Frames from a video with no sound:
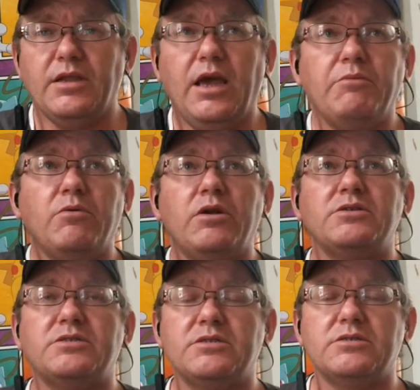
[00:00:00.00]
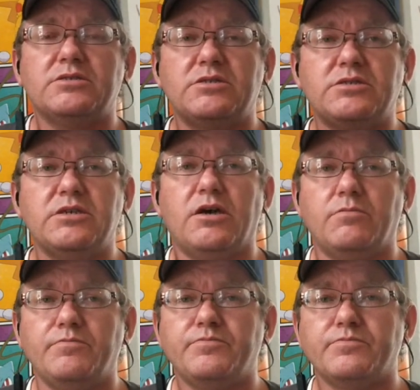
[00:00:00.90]
And we went on to
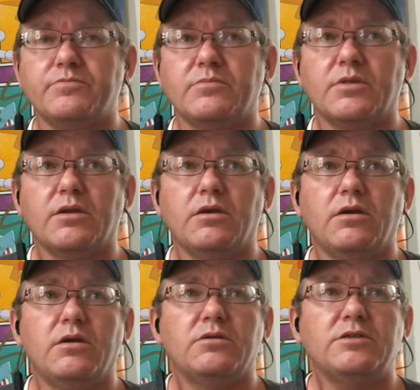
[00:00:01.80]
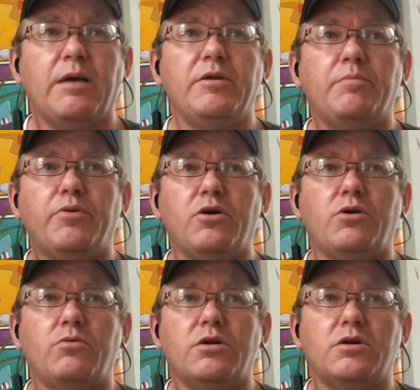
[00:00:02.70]
Sinnoh. Diamond and
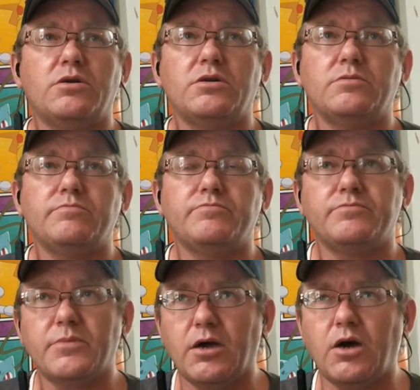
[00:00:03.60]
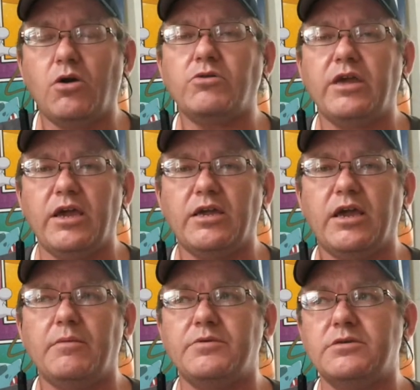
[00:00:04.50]
Pearl were okay
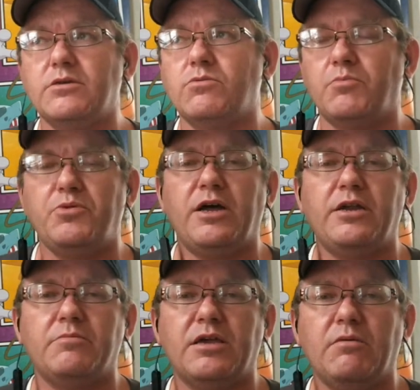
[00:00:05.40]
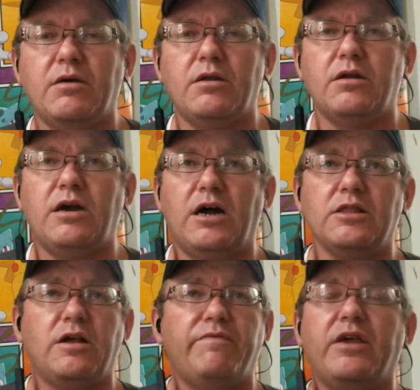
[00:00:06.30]
games. When Platinum came out, I
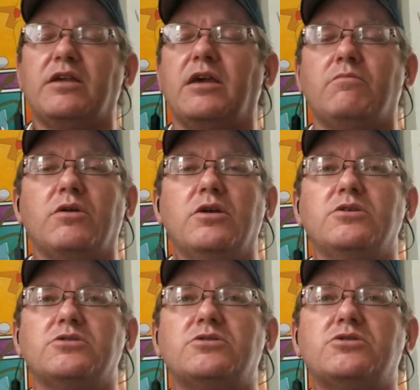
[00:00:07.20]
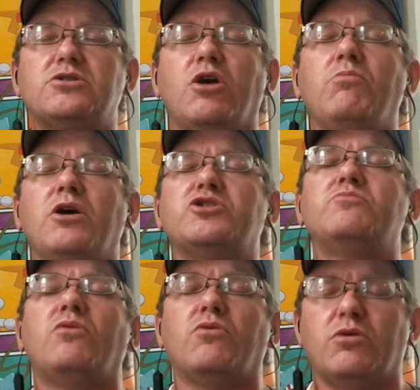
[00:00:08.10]
loved that game so much
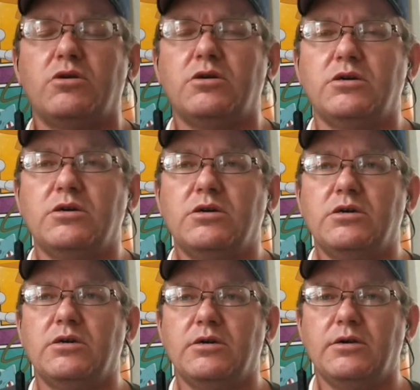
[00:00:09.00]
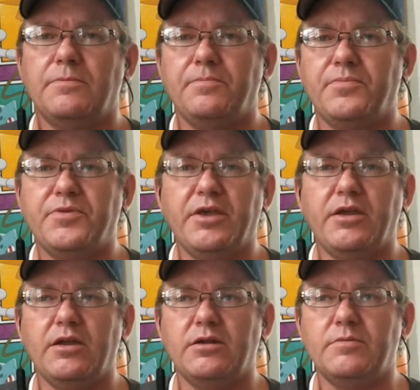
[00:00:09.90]
more than